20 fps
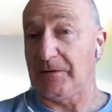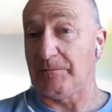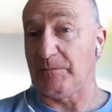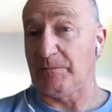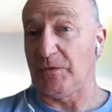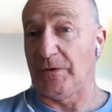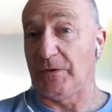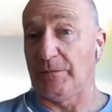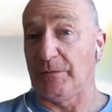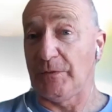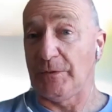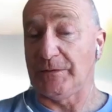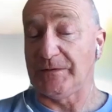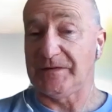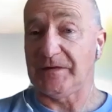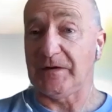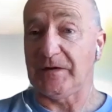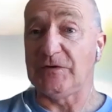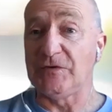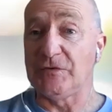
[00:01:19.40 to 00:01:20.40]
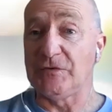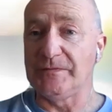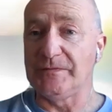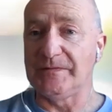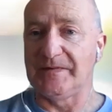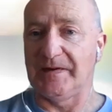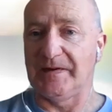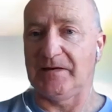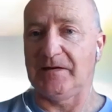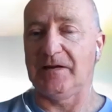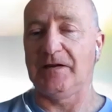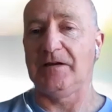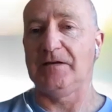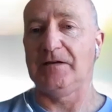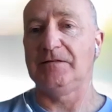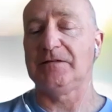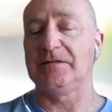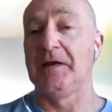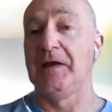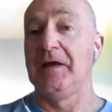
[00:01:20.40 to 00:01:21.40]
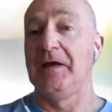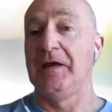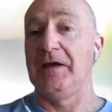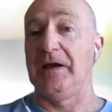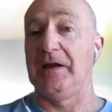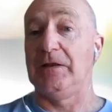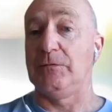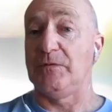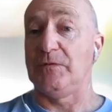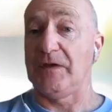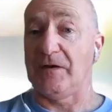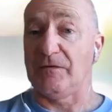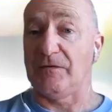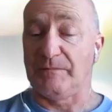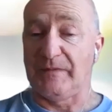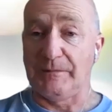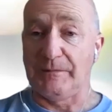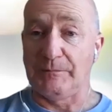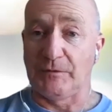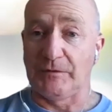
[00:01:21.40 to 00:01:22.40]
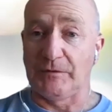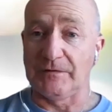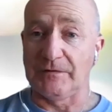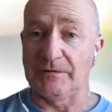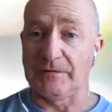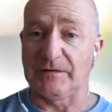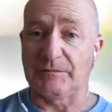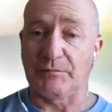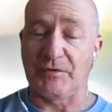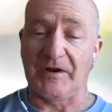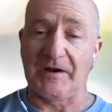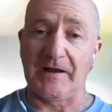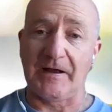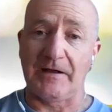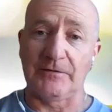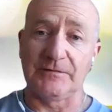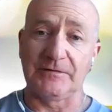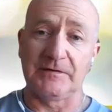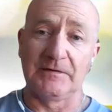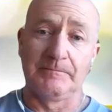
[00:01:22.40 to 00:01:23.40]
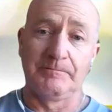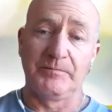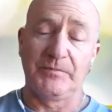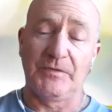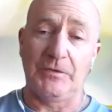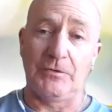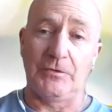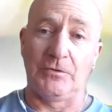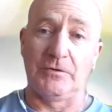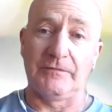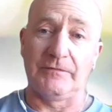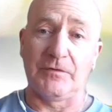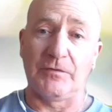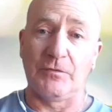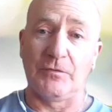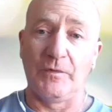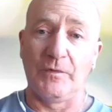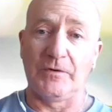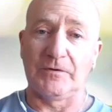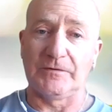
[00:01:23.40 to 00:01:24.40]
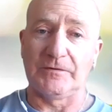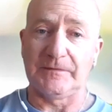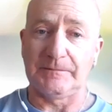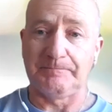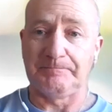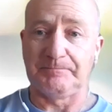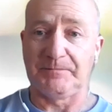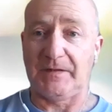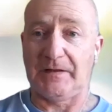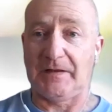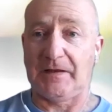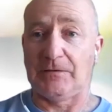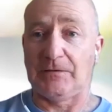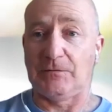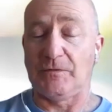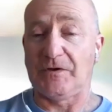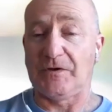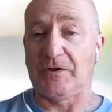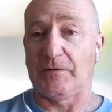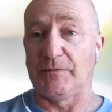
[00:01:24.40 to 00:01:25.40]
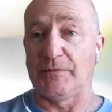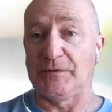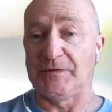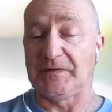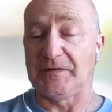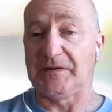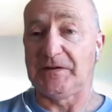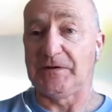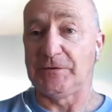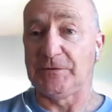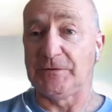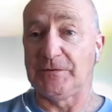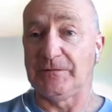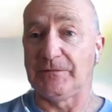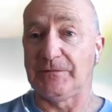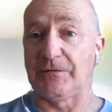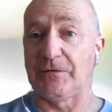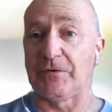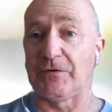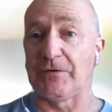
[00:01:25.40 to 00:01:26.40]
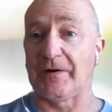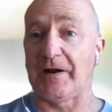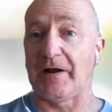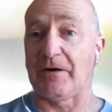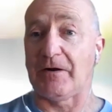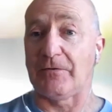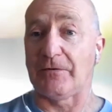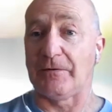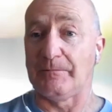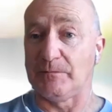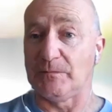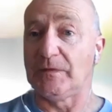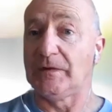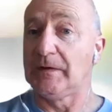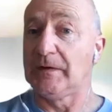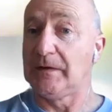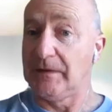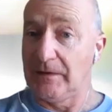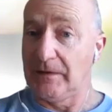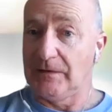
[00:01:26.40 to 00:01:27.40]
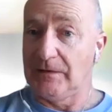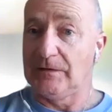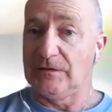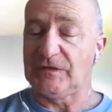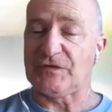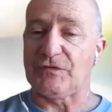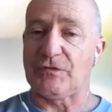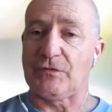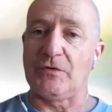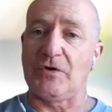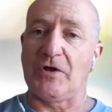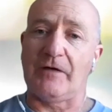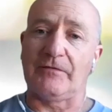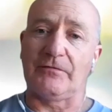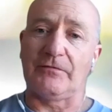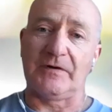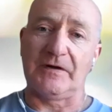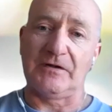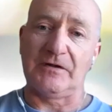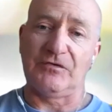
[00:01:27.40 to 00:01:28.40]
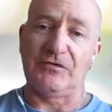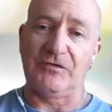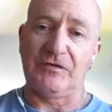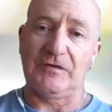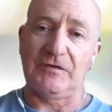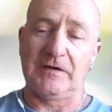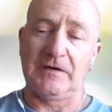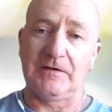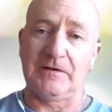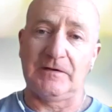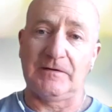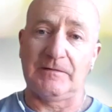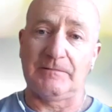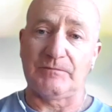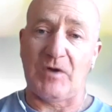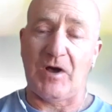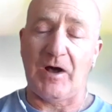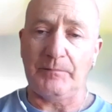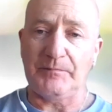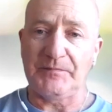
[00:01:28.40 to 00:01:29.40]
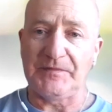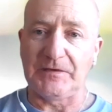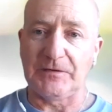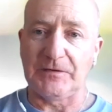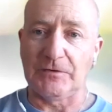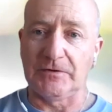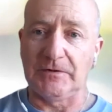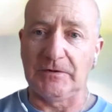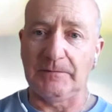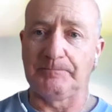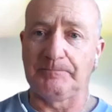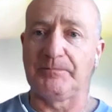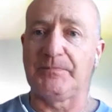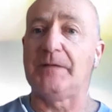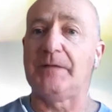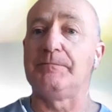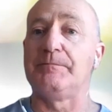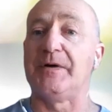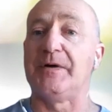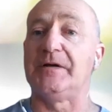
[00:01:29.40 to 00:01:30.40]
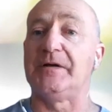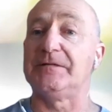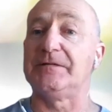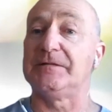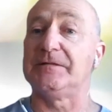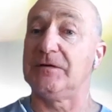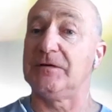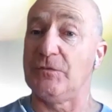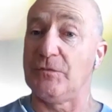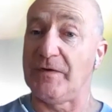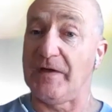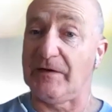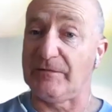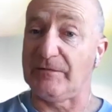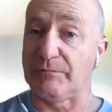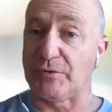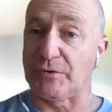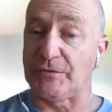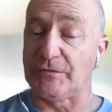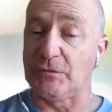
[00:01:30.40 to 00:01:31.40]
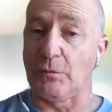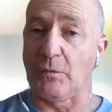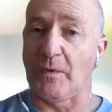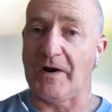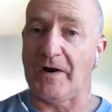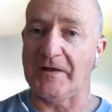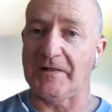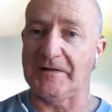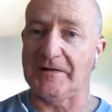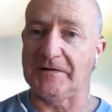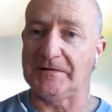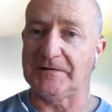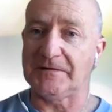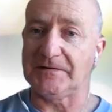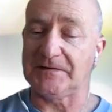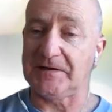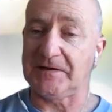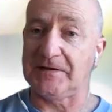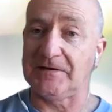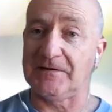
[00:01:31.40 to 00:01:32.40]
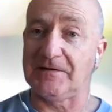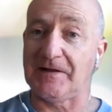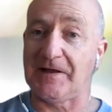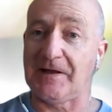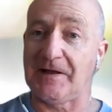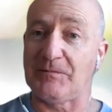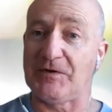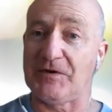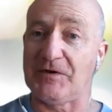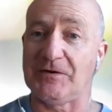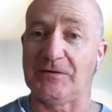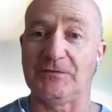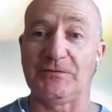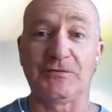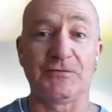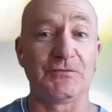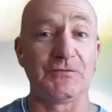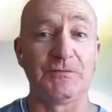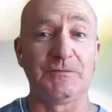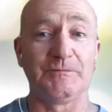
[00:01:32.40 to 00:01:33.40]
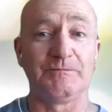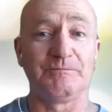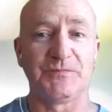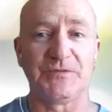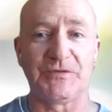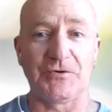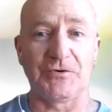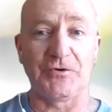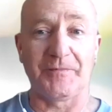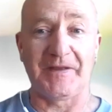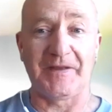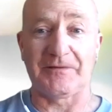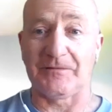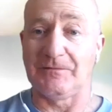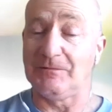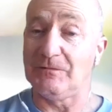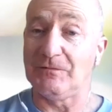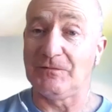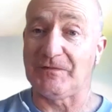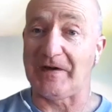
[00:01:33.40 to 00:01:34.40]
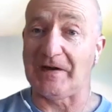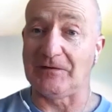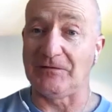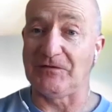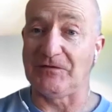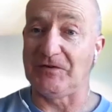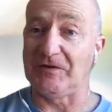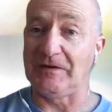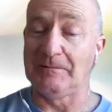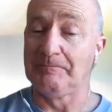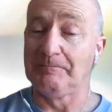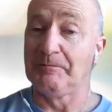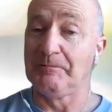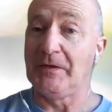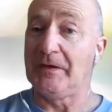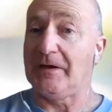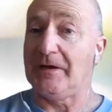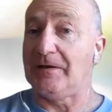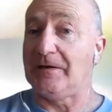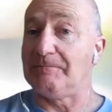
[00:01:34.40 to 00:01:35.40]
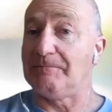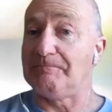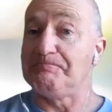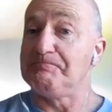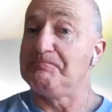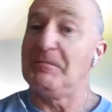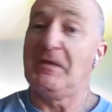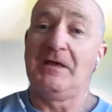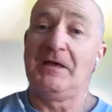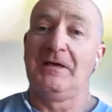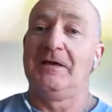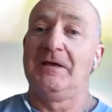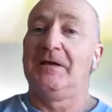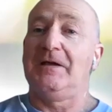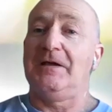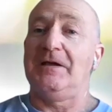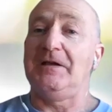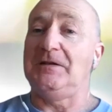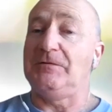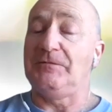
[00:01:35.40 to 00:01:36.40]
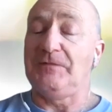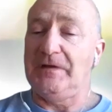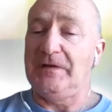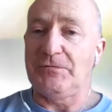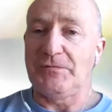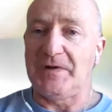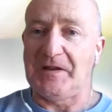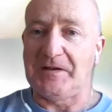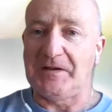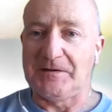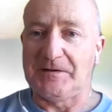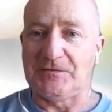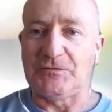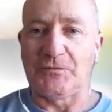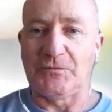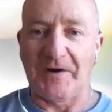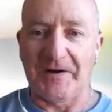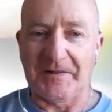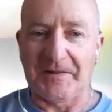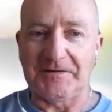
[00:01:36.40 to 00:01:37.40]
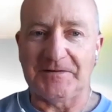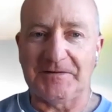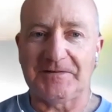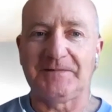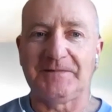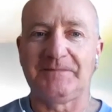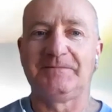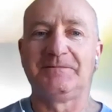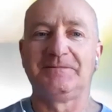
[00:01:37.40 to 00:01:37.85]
almost 2 decades, and we have people spread out all over the world. And we are mostly known for our strong coverage in optical, but we have brought wireless, and I'm here to talk about 5G and anything related to wireless.